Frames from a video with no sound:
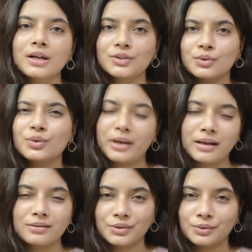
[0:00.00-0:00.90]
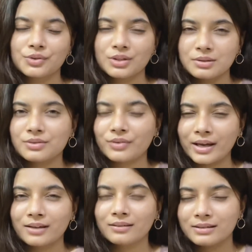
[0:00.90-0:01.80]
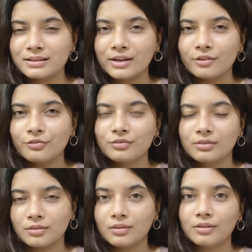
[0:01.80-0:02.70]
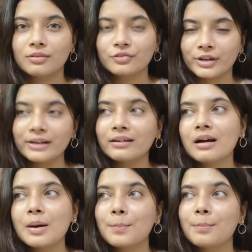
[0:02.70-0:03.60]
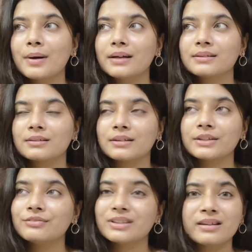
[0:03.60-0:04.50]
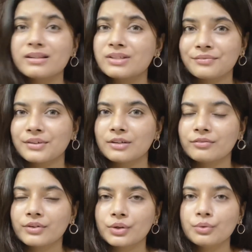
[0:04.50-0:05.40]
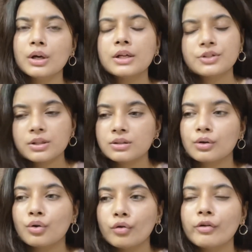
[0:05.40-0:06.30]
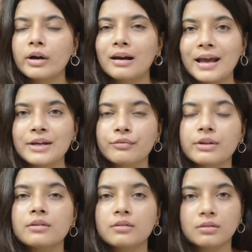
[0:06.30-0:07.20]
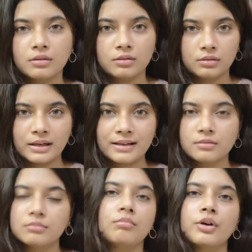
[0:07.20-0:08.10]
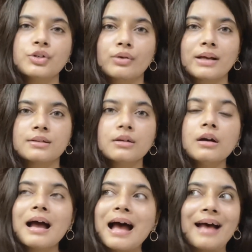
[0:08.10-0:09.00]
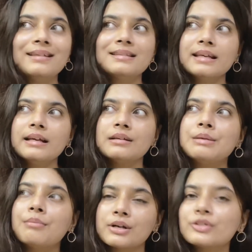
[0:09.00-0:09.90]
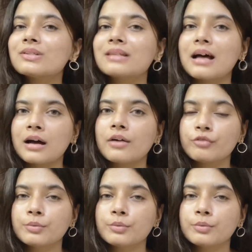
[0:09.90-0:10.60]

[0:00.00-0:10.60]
do, so you can just try this kind of trick. But if it is difficult for you, just go for a lightweight like moisturizer. I'd say emulsions